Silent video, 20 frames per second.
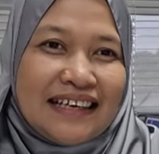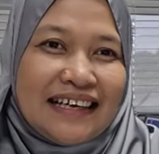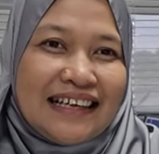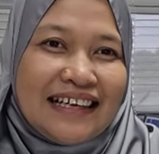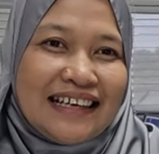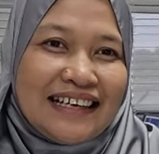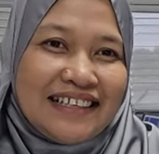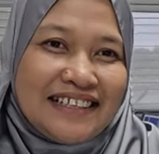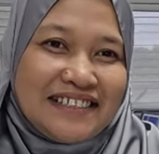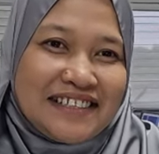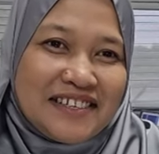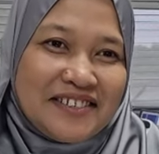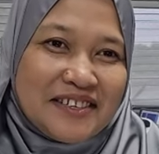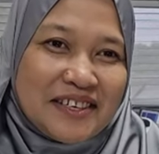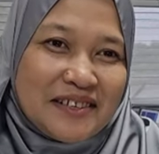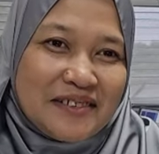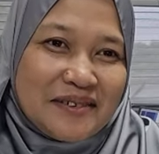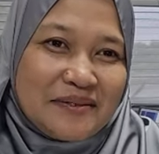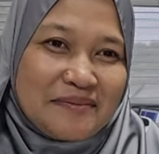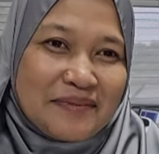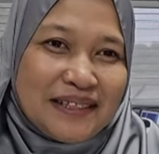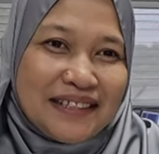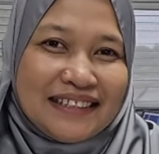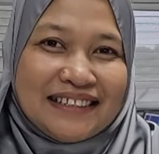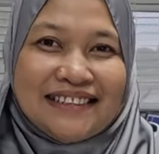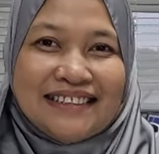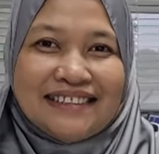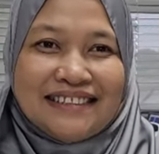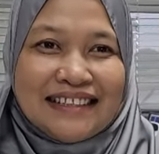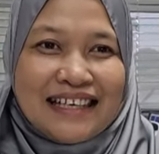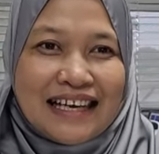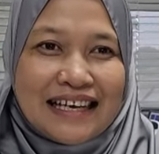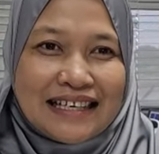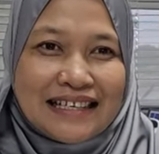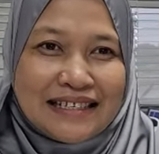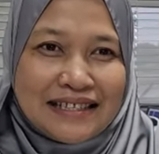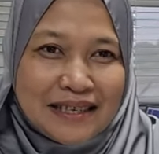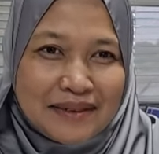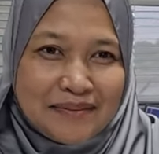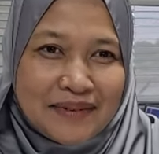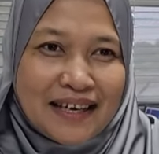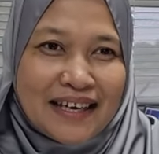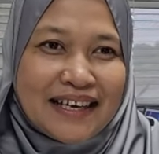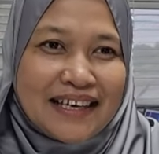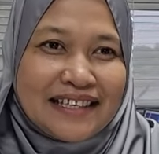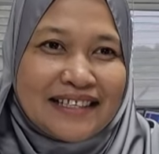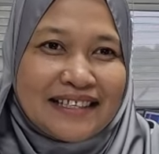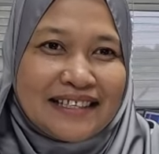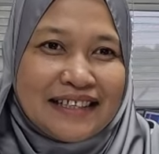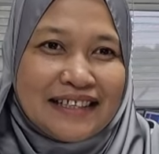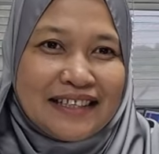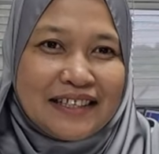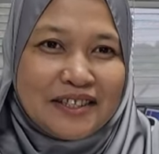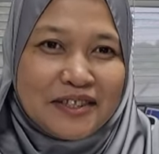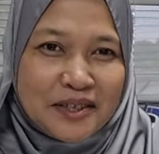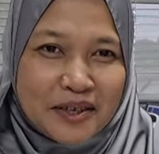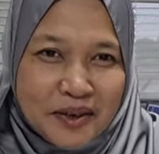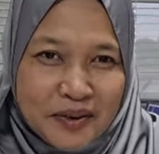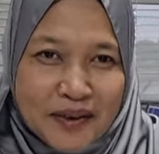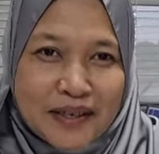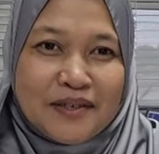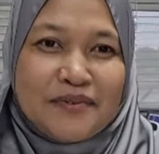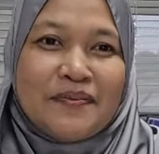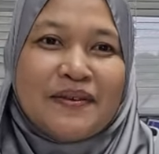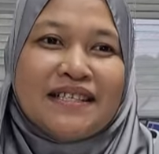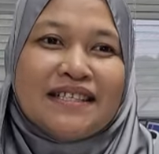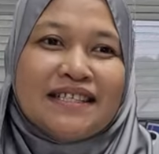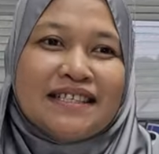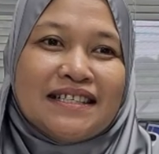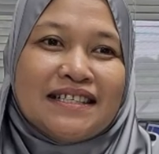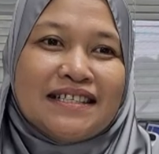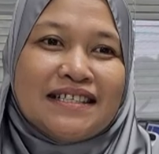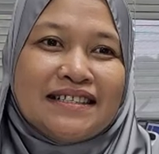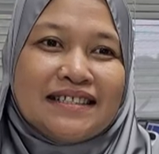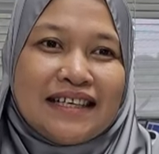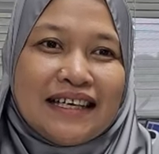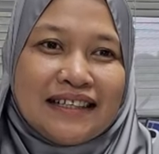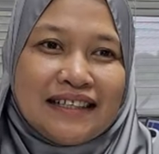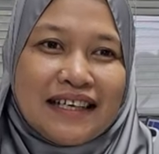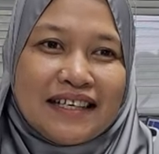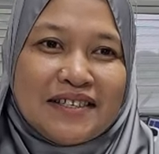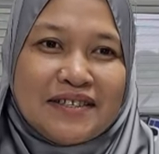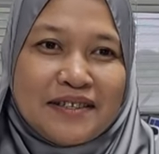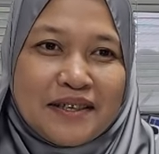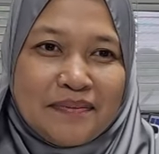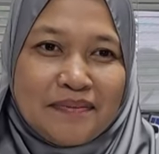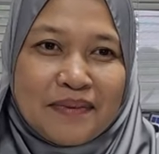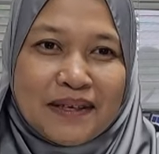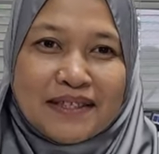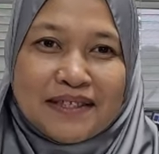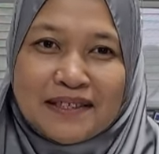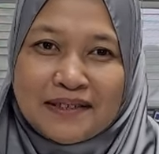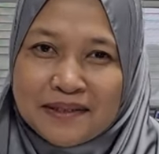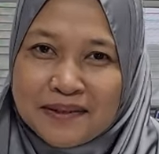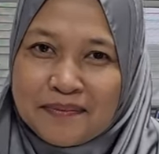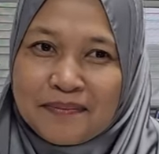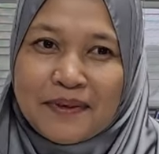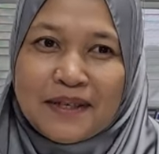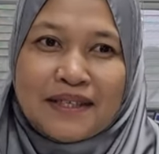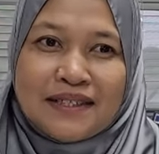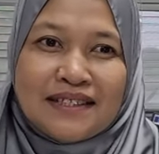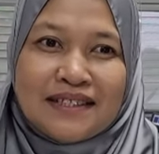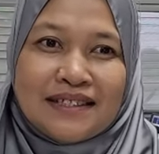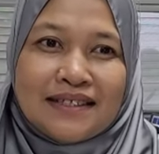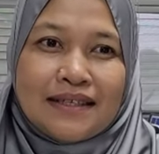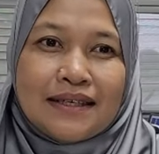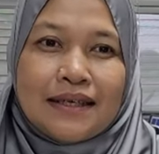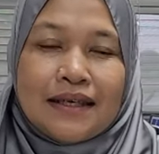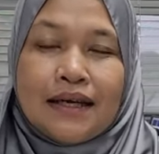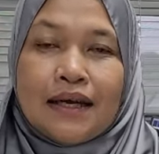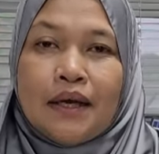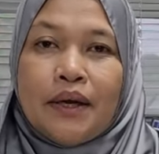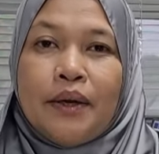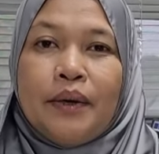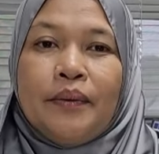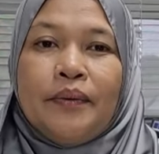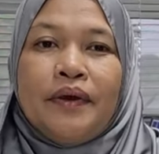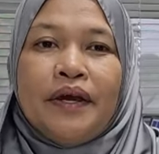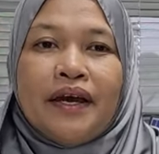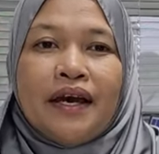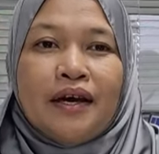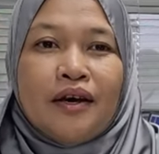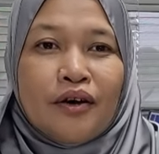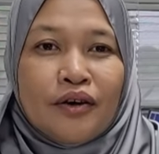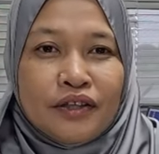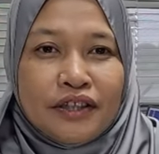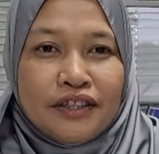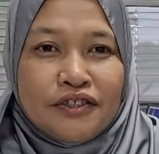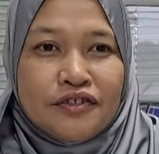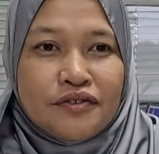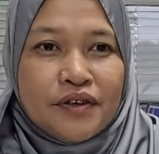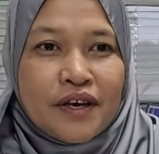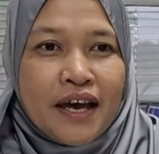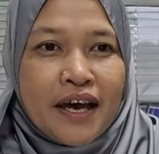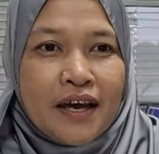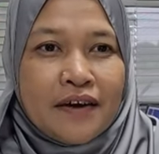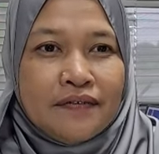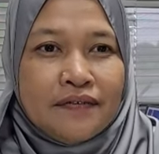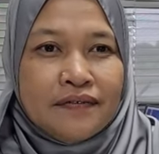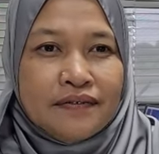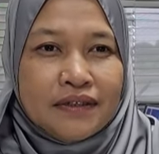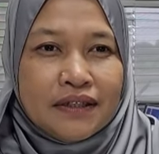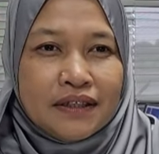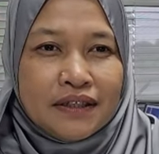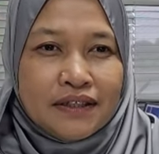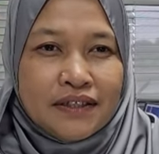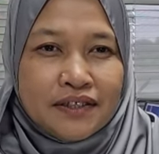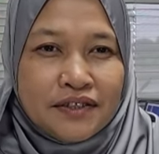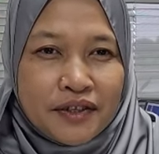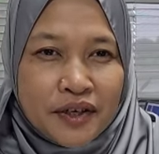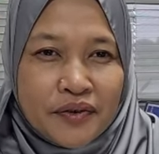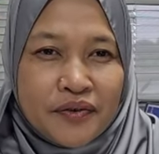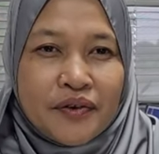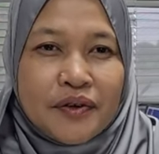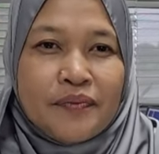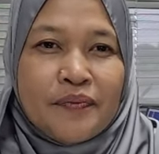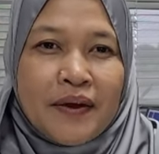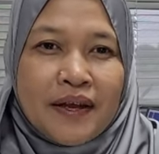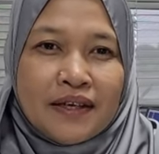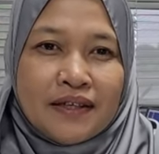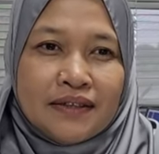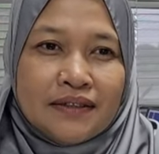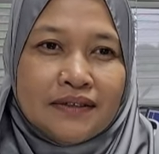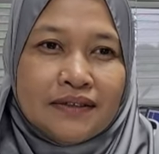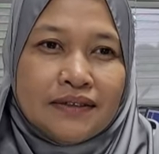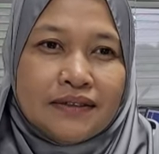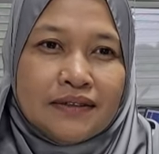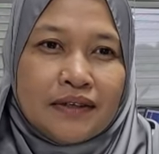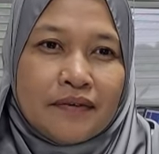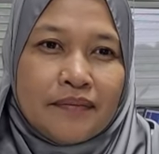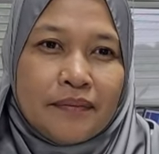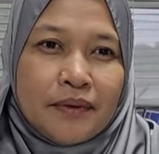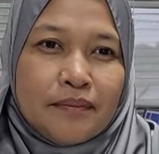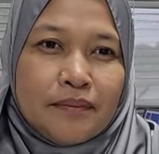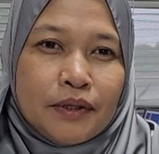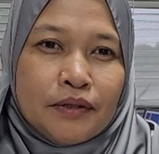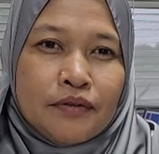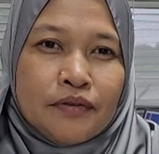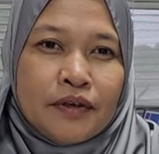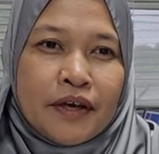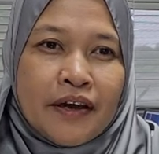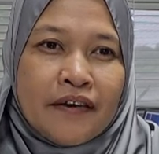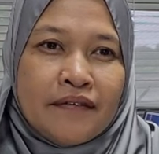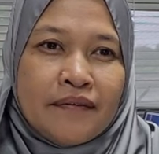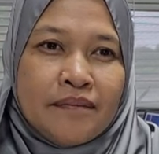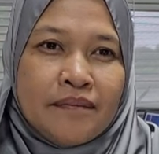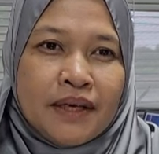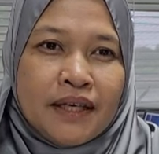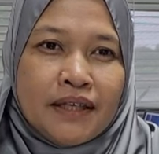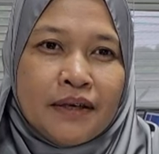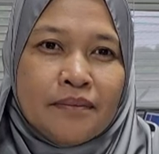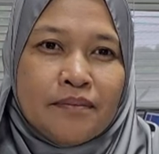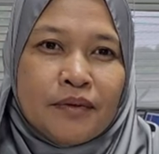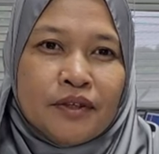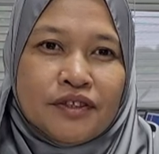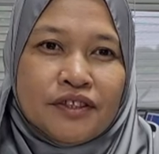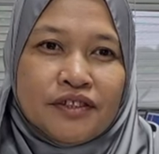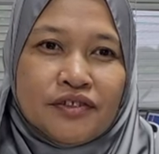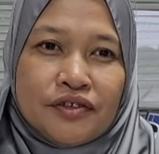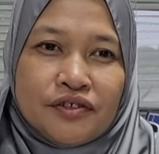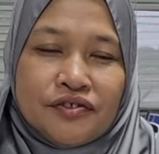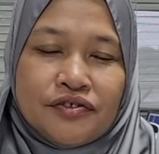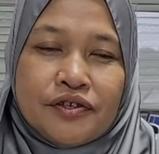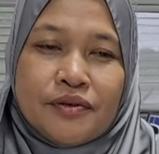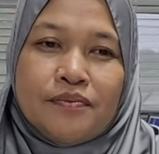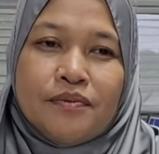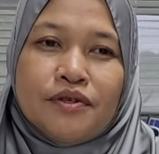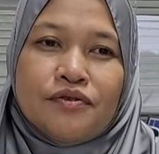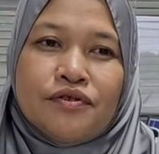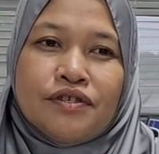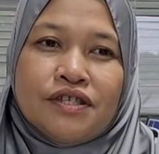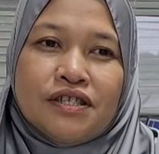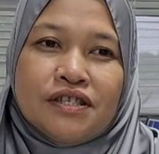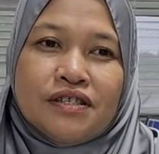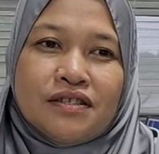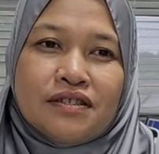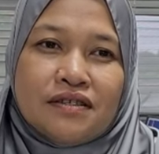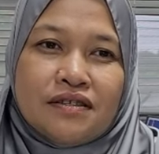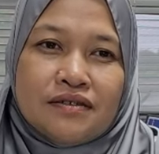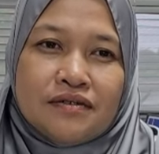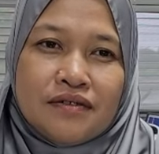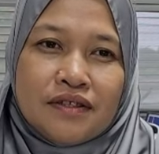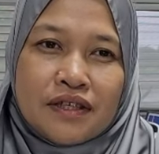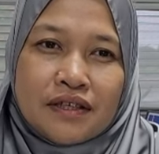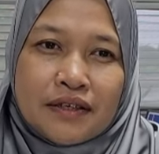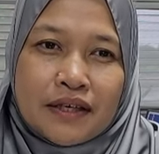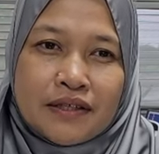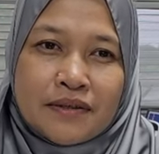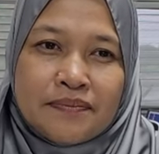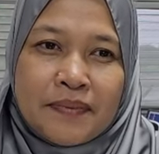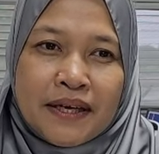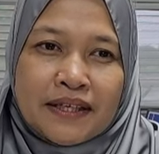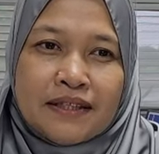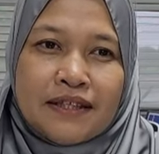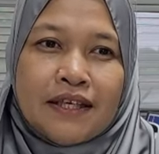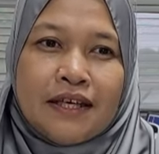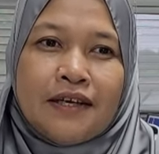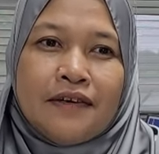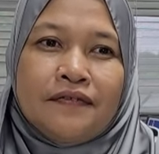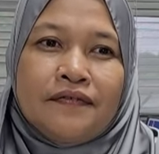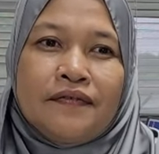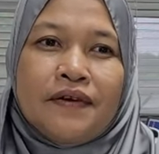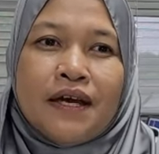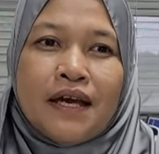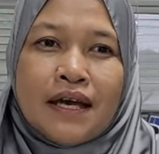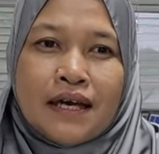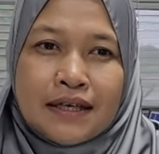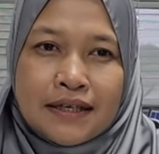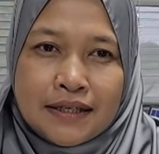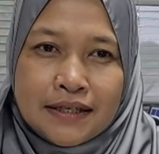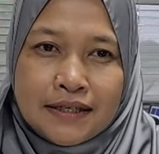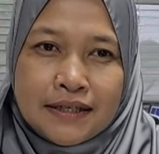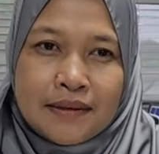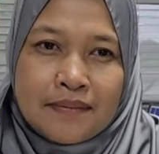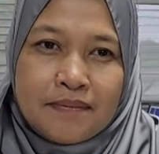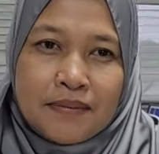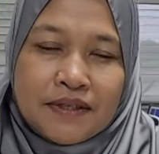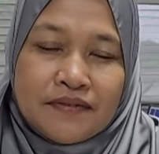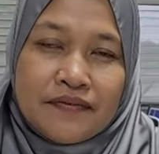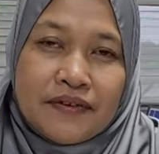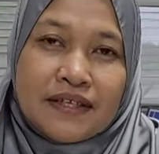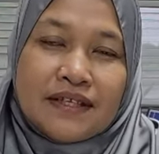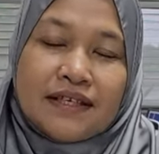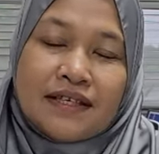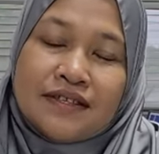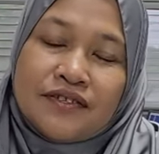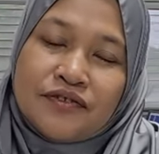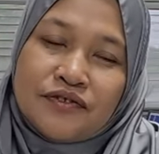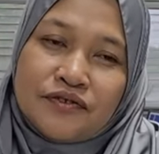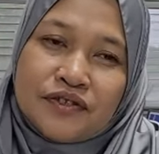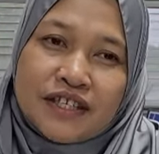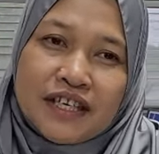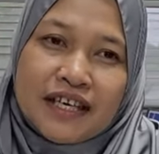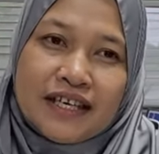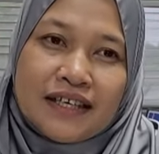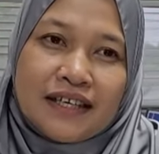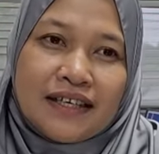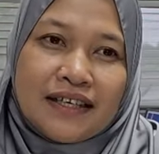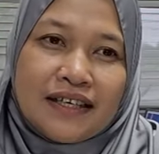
Ladies and gentlemen, esteemed guests, distinguished speakers, and esteemed participants, we are honored to have a distinguished panel of people who have made important contributions to their respective discipline with us today.